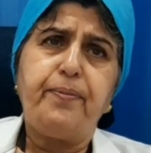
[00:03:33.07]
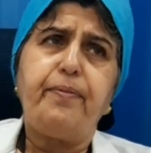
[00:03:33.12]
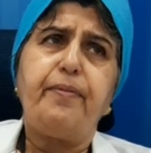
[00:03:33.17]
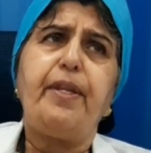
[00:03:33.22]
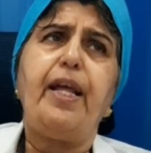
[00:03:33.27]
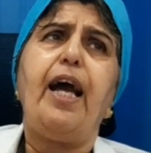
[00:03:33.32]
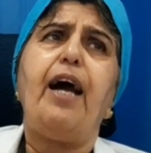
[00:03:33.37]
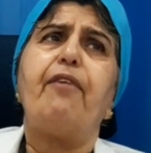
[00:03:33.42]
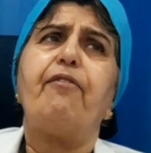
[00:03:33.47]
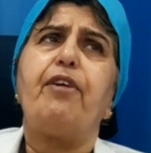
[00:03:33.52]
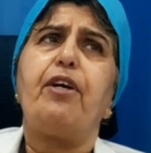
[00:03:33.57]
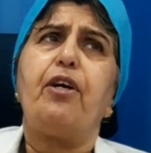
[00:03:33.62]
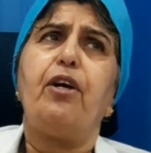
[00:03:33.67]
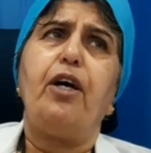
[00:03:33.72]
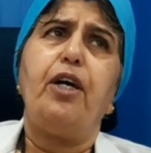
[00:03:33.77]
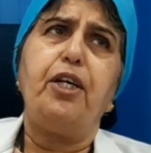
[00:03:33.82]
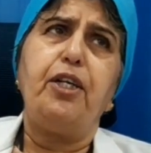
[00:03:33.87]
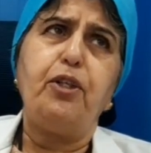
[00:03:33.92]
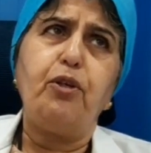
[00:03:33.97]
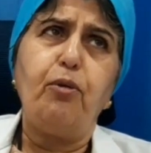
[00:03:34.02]
They have a
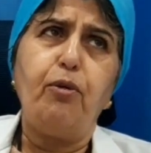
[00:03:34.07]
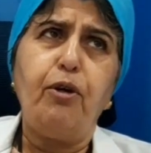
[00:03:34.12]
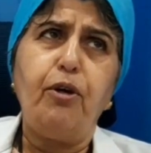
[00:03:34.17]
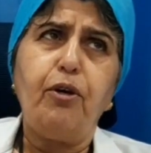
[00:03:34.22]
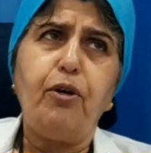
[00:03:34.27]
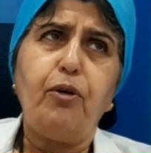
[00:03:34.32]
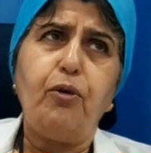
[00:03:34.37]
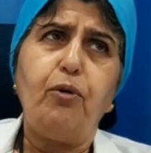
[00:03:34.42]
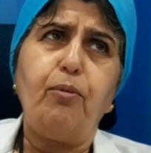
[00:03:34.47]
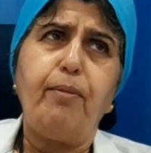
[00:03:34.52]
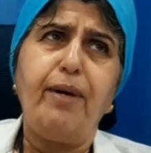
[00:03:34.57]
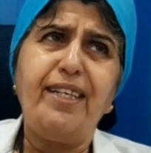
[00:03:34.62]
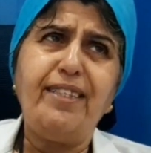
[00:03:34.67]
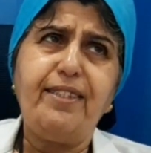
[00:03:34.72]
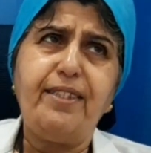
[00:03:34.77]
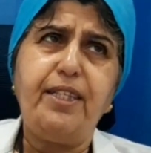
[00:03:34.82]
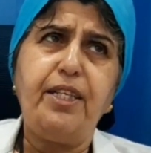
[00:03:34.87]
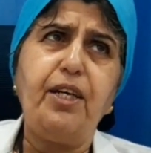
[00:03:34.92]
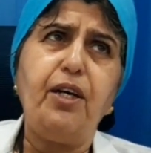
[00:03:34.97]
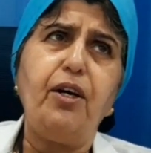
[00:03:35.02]

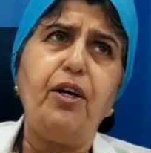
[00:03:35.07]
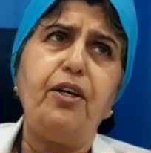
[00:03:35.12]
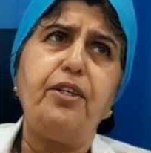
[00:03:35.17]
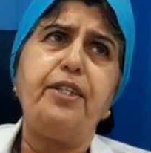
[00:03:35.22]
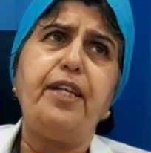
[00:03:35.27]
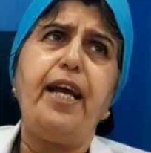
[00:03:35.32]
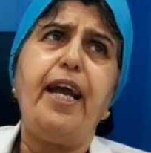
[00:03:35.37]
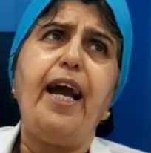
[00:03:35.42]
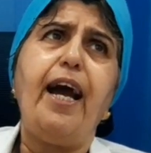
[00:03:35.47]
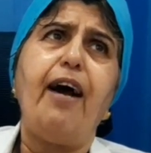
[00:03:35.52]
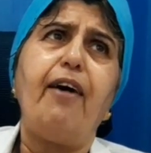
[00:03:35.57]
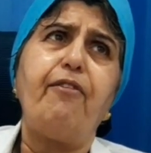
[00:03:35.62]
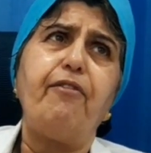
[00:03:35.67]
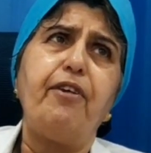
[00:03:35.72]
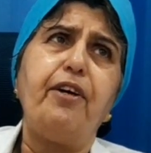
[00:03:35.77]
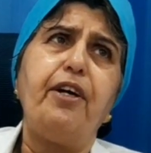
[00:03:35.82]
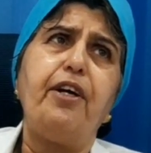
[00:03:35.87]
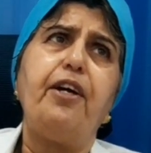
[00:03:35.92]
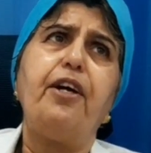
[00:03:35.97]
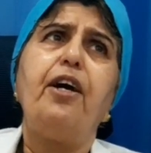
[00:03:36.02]
gynecomastia, they have
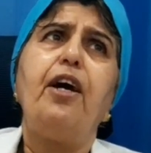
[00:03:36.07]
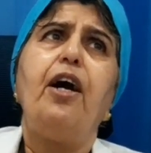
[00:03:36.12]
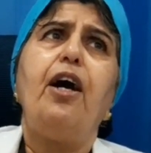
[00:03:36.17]
a